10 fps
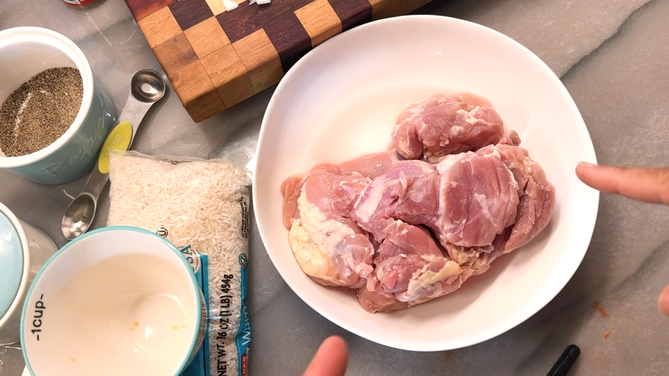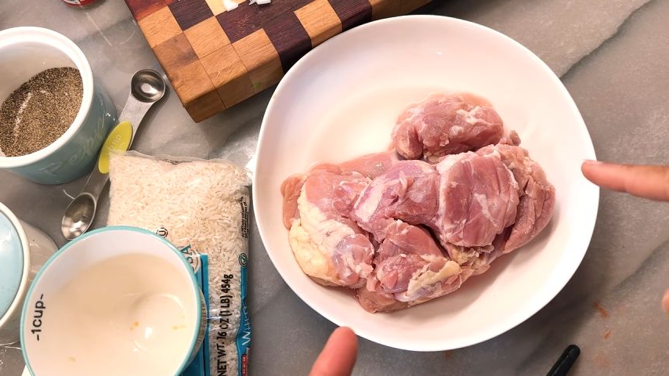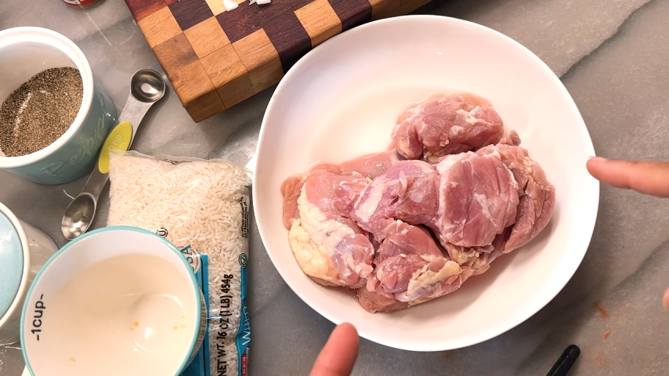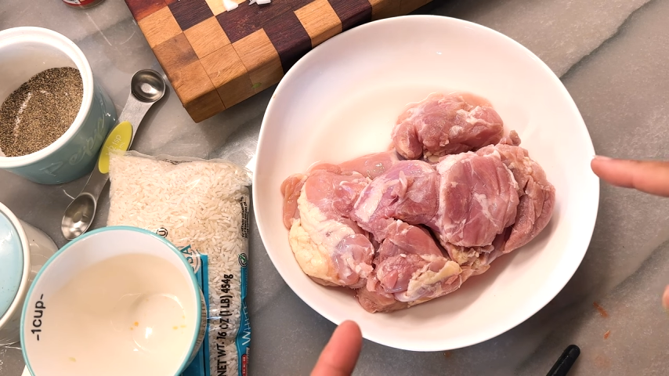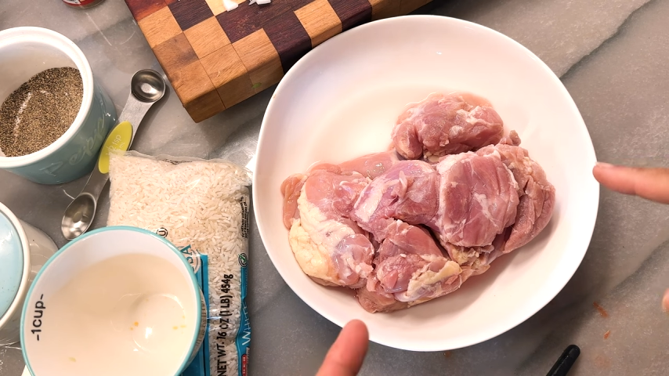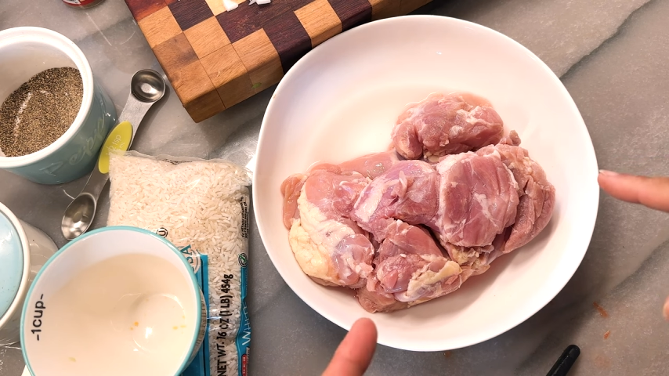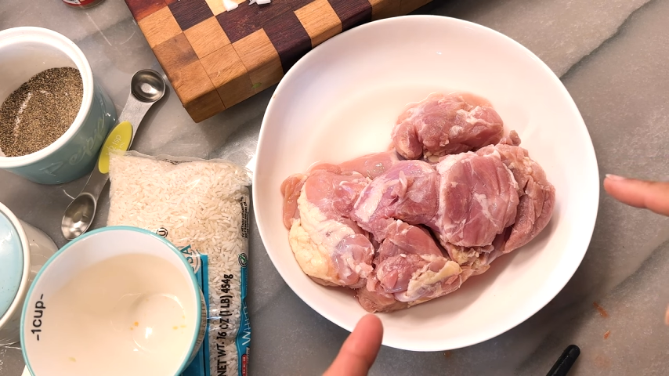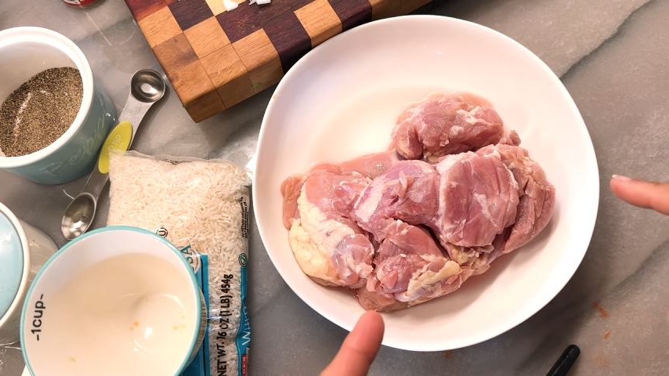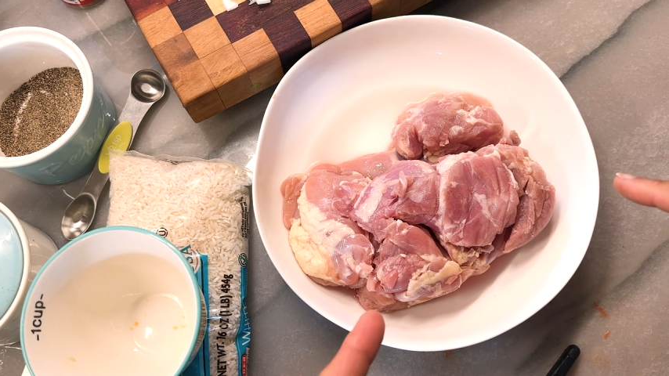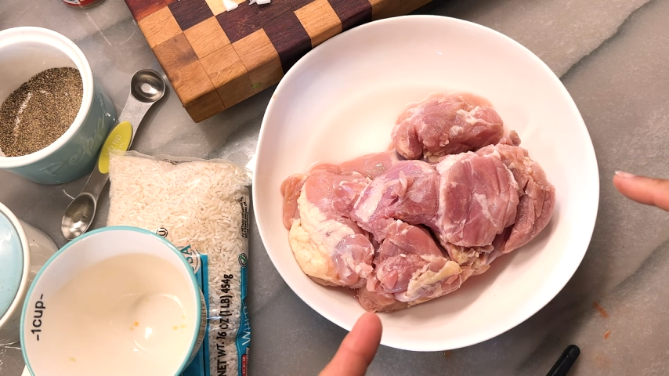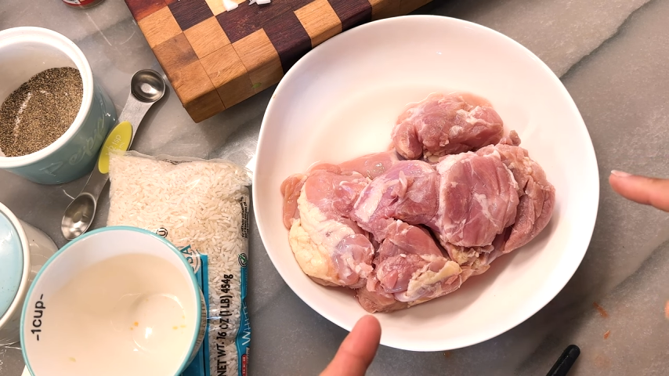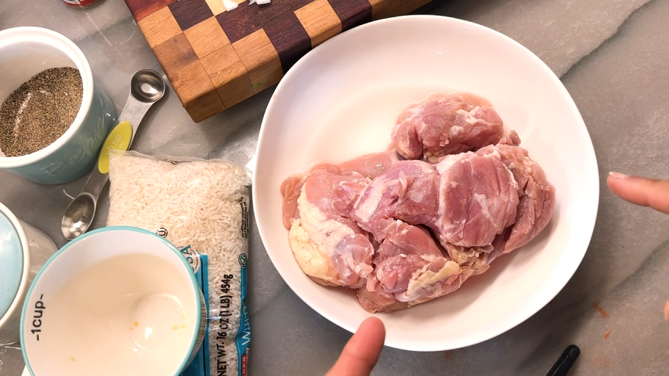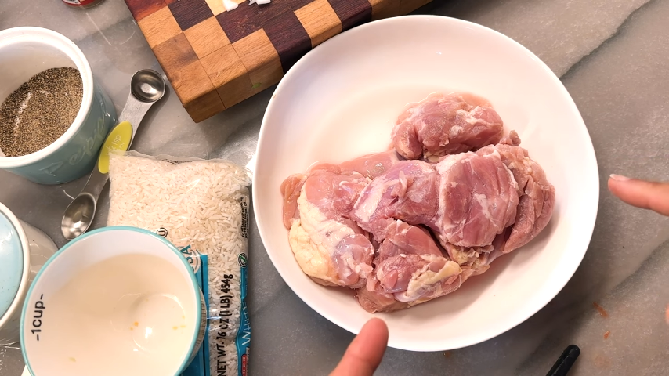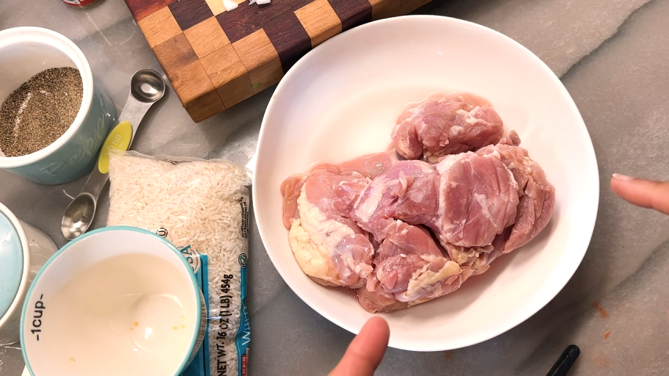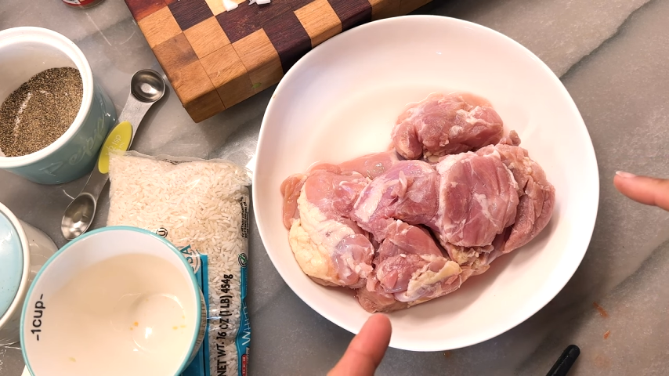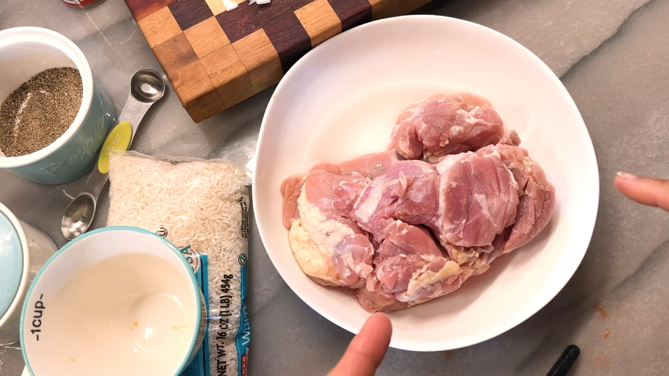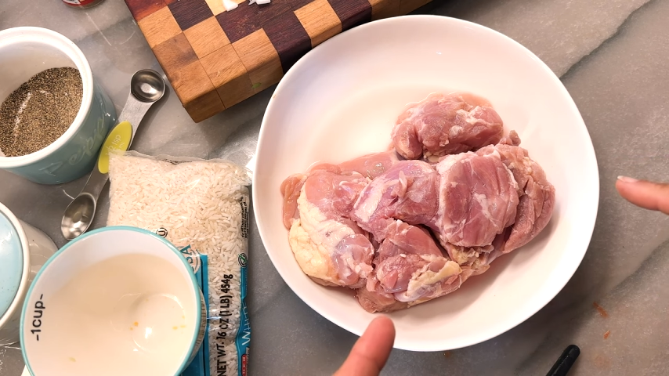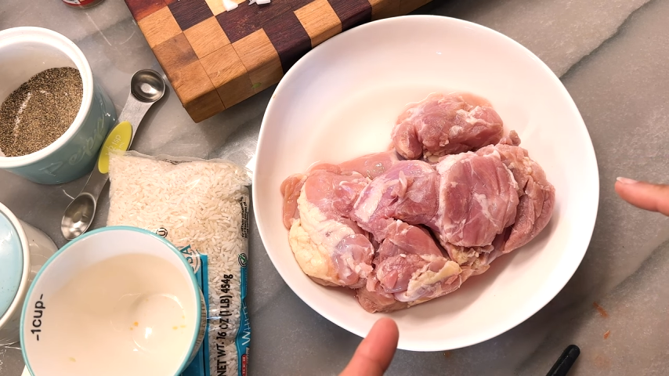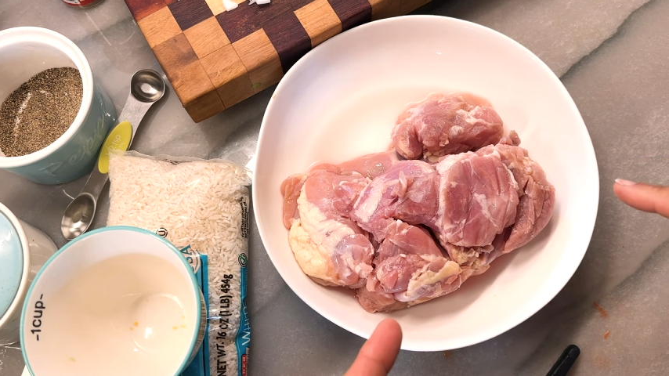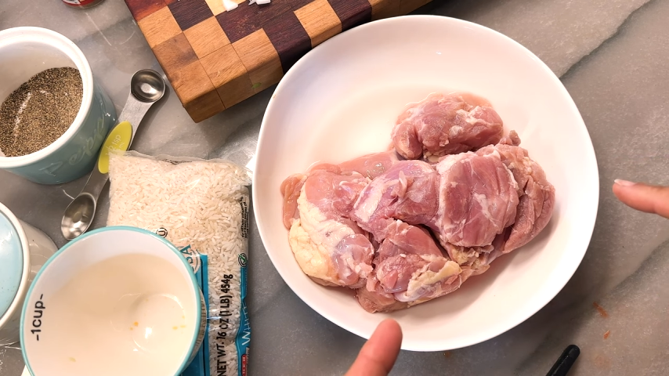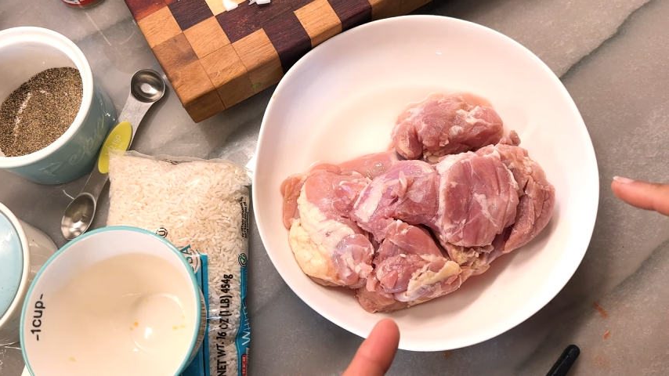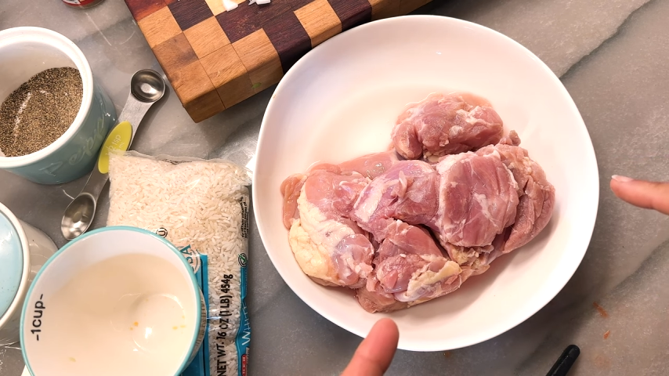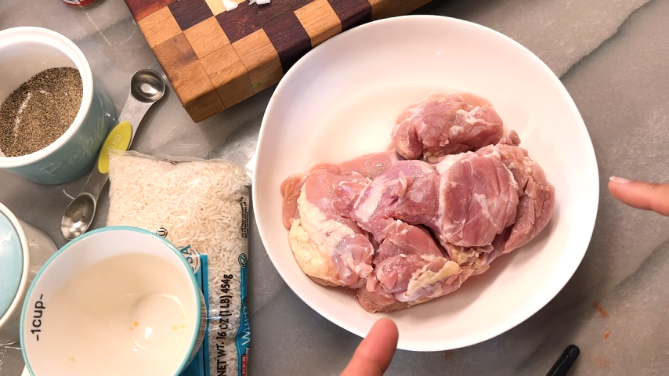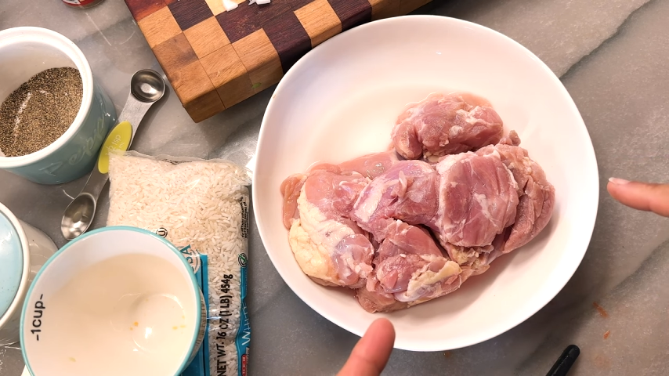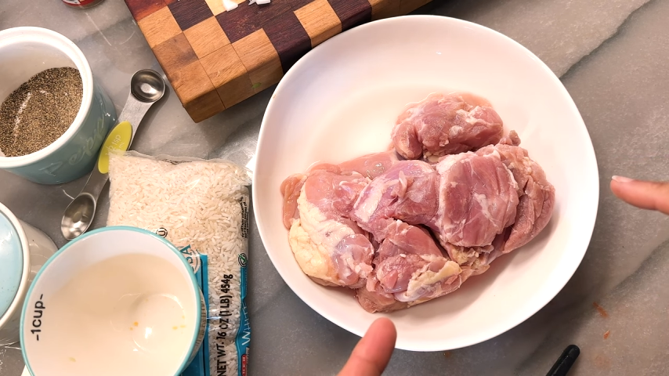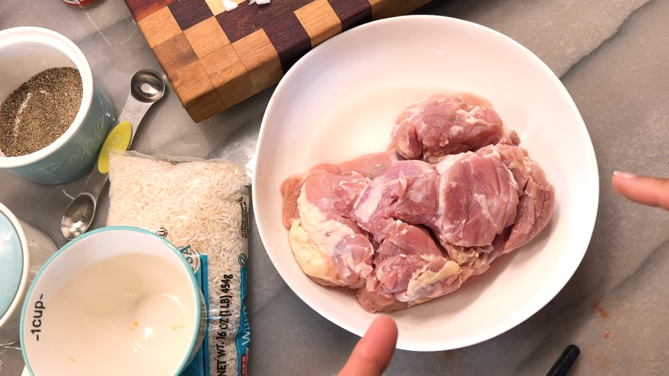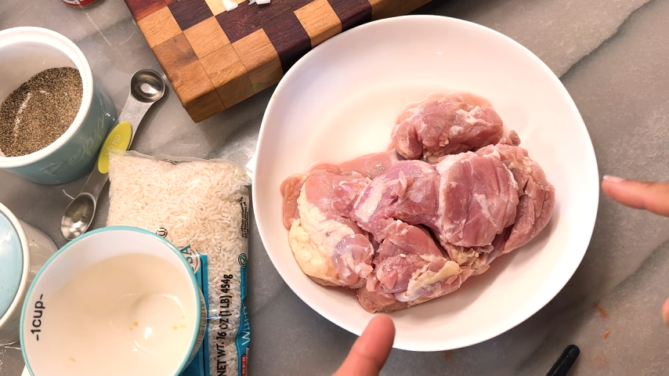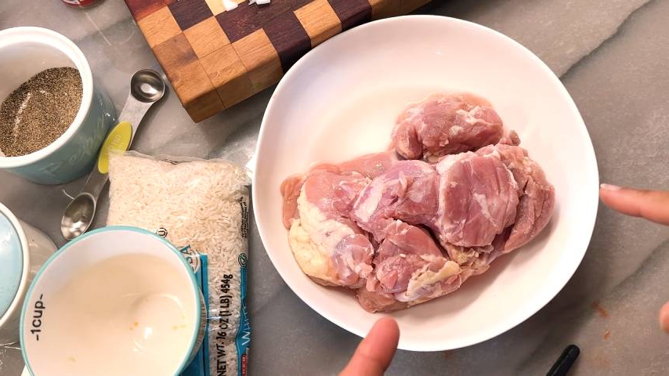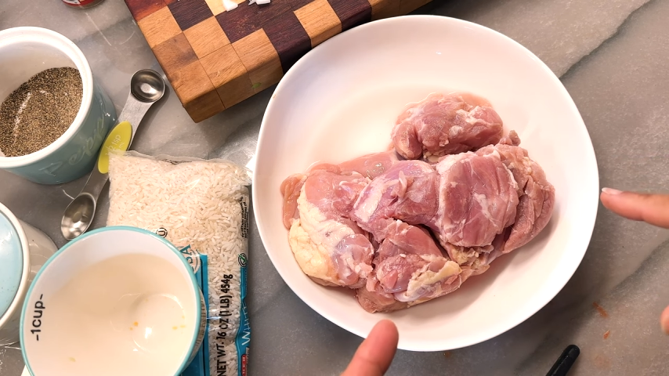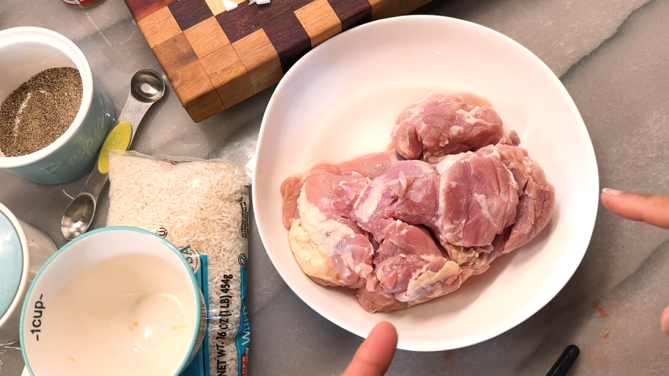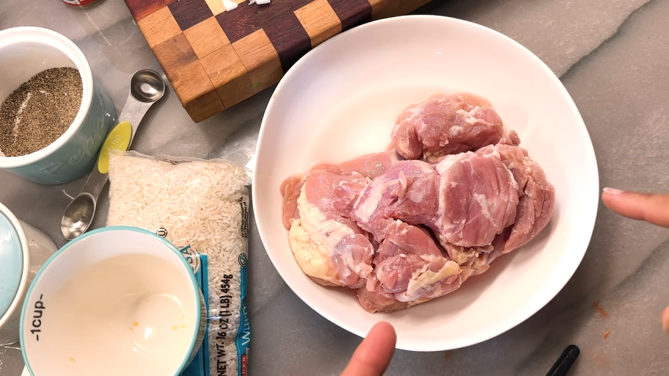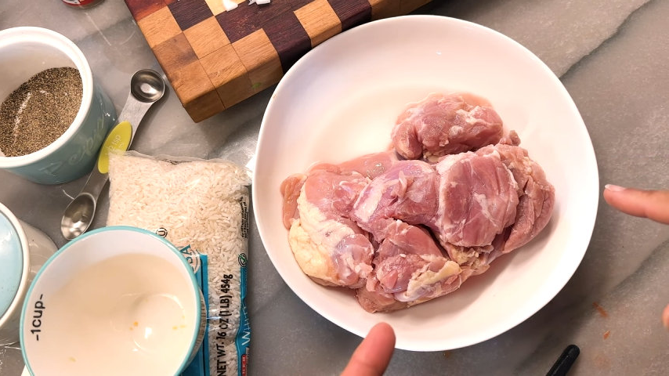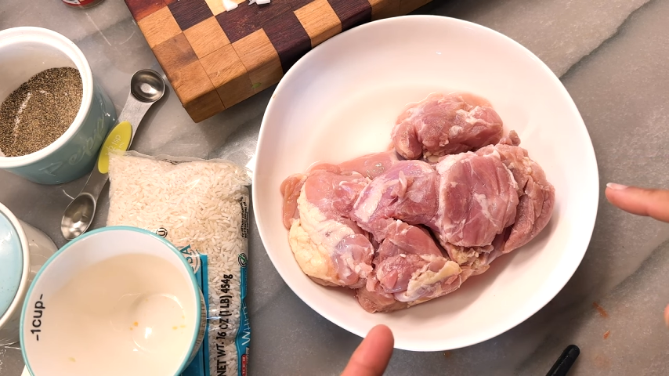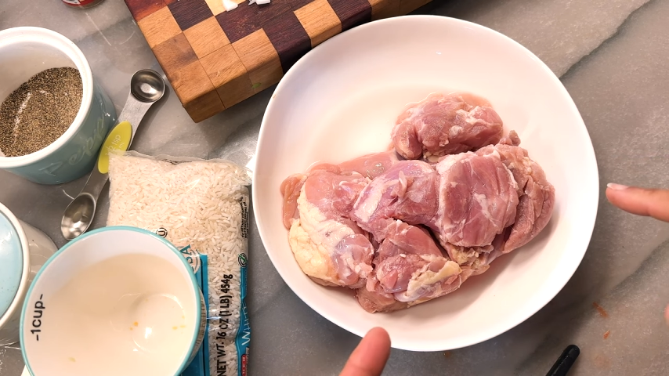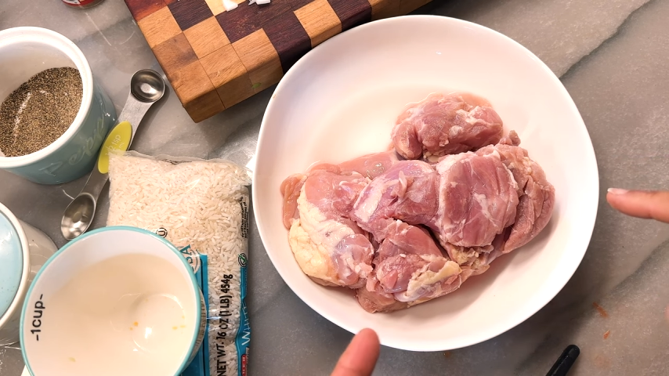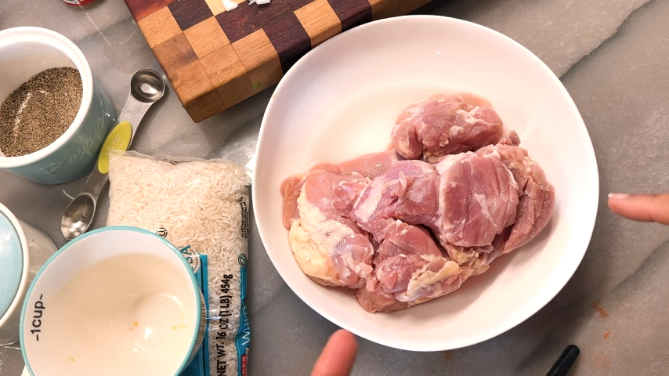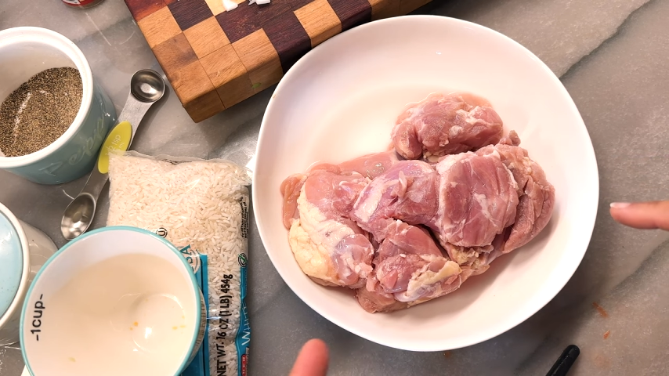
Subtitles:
No face is visible, so there are no lips to read.